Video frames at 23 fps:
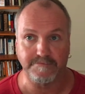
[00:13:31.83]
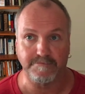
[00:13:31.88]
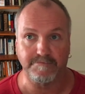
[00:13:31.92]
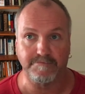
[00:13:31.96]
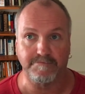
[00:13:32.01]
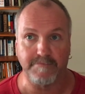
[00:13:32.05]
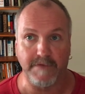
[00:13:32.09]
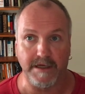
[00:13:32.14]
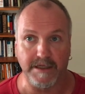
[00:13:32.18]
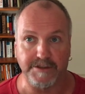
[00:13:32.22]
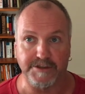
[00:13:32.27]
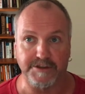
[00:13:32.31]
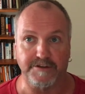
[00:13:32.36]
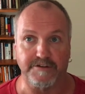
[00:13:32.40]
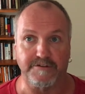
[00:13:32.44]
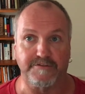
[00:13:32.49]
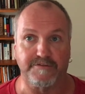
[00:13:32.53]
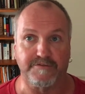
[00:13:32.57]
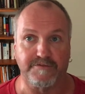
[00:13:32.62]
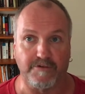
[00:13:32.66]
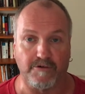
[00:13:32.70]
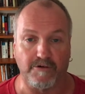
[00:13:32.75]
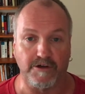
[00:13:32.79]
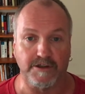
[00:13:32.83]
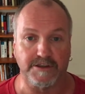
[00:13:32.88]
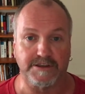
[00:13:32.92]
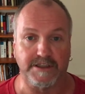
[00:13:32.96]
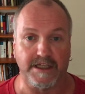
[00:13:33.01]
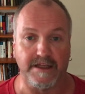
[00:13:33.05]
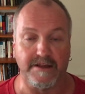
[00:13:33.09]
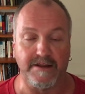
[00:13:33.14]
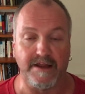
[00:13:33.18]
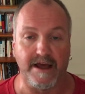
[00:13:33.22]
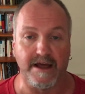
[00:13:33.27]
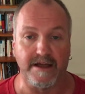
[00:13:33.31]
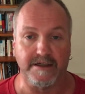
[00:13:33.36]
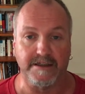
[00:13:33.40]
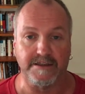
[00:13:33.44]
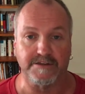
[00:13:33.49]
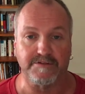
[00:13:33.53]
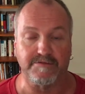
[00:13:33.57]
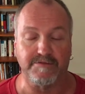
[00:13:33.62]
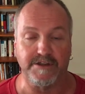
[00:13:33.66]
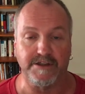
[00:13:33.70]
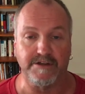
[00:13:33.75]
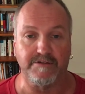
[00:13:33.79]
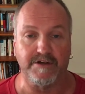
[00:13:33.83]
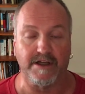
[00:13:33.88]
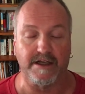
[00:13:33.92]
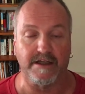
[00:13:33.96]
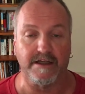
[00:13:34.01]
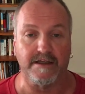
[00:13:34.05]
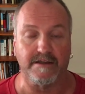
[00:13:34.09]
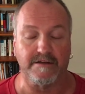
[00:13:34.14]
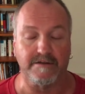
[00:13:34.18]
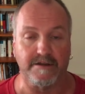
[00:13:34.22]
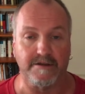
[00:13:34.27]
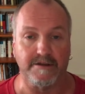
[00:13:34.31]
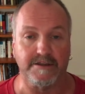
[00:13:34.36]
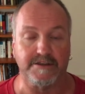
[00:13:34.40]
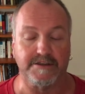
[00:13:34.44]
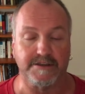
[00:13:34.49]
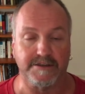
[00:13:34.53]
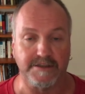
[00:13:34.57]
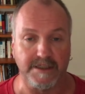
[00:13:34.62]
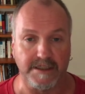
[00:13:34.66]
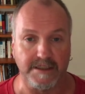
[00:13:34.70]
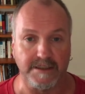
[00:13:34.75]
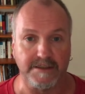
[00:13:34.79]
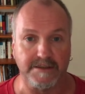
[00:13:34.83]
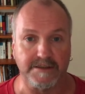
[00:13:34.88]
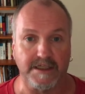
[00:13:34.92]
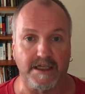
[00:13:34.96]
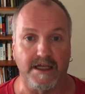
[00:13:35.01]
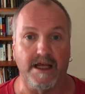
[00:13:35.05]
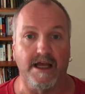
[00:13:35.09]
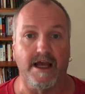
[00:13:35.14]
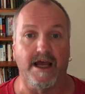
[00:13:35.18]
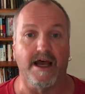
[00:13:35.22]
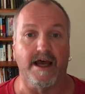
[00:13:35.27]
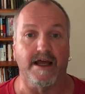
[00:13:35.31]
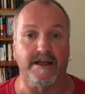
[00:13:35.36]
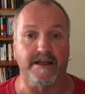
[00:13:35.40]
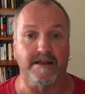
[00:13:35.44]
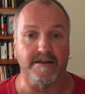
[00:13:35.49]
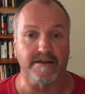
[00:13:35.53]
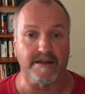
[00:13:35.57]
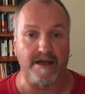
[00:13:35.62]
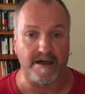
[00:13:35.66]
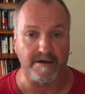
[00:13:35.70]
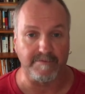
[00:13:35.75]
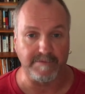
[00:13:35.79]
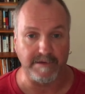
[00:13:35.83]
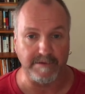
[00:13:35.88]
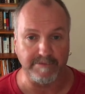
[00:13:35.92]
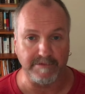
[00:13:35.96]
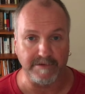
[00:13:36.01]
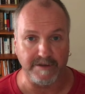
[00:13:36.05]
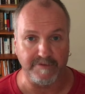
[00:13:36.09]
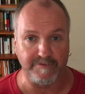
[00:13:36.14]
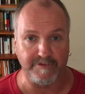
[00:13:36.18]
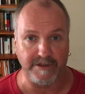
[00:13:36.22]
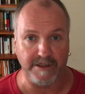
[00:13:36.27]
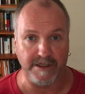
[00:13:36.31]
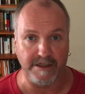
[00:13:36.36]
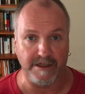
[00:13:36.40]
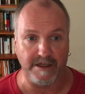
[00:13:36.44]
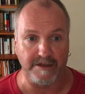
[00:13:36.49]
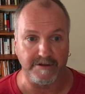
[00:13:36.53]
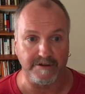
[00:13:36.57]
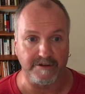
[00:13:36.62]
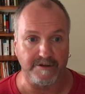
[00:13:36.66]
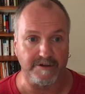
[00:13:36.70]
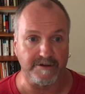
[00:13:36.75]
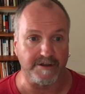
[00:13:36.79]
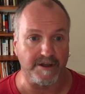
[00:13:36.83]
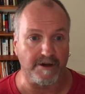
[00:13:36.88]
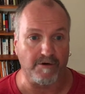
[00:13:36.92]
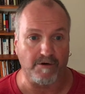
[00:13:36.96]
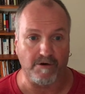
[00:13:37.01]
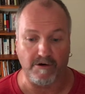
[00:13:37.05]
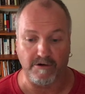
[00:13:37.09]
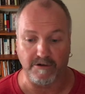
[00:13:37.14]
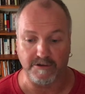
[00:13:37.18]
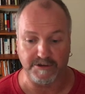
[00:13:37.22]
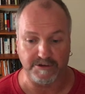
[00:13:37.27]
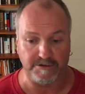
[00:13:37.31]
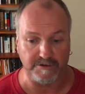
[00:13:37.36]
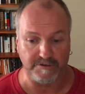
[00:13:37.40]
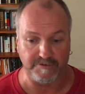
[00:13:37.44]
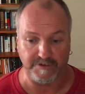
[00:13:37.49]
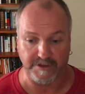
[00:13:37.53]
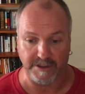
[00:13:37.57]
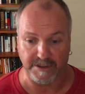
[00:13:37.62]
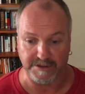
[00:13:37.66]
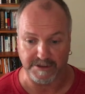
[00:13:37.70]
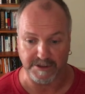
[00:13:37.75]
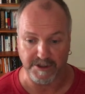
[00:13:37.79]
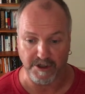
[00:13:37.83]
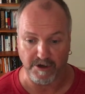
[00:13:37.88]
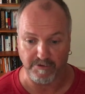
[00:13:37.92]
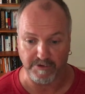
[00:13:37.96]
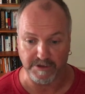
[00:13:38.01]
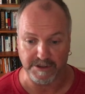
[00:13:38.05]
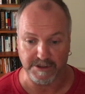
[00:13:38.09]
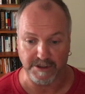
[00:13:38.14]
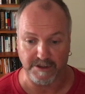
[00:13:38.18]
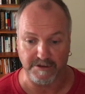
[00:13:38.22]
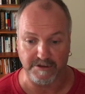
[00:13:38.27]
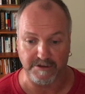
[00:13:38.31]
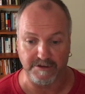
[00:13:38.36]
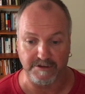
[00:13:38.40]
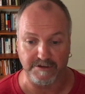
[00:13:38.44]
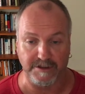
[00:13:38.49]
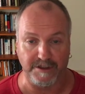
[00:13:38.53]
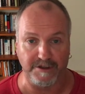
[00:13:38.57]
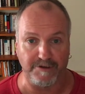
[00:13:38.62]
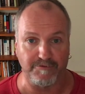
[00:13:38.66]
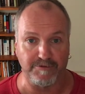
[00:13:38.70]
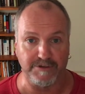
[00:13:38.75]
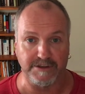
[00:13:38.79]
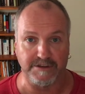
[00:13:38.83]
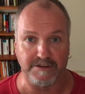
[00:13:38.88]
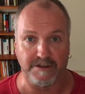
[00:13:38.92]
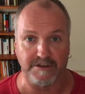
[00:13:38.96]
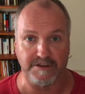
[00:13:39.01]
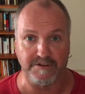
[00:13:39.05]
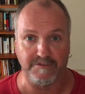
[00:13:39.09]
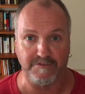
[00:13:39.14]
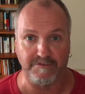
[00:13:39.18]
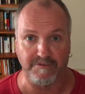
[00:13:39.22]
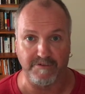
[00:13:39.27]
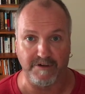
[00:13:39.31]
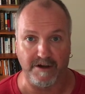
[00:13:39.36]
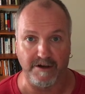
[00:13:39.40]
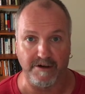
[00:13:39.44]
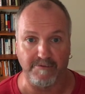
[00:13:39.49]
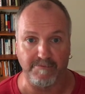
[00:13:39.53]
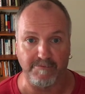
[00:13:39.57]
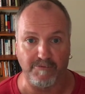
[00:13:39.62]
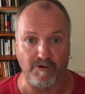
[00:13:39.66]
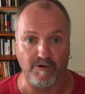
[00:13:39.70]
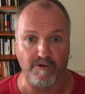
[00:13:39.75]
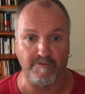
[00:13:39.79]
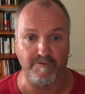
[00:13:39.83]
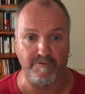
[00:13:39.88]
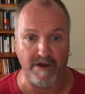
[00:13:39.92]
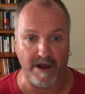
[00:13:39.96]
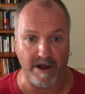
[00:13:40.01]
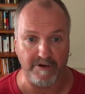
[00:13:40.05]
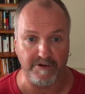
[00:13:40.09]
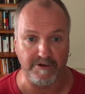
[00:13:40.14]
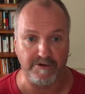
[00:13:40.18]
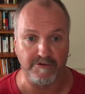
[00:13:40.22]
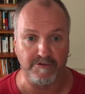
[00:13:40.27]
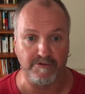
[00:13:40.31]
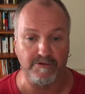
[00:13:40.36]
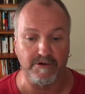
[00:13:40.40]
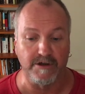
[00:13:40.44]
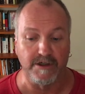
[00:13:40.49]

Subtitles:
major force, and that is when you get cities and a lot of people living together, they all sort of get to know each other. We start to have more value